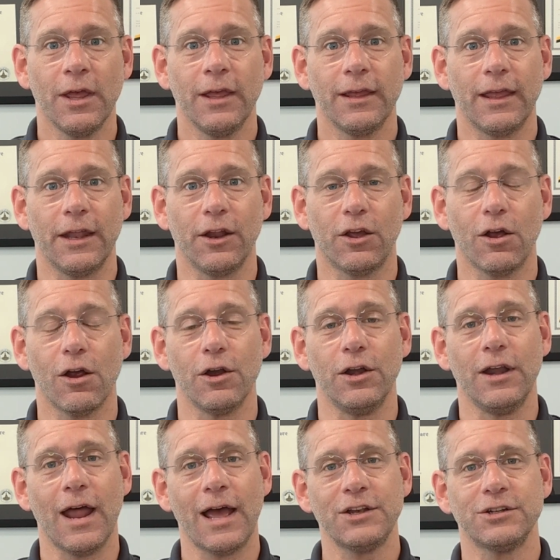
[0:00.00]
can occur
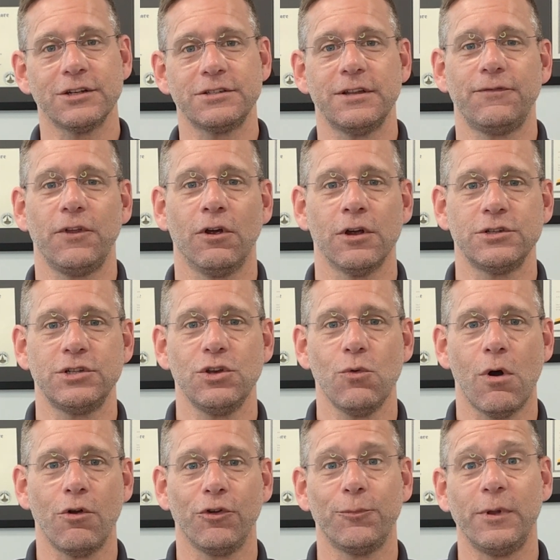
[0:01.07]
not just if there are two owners,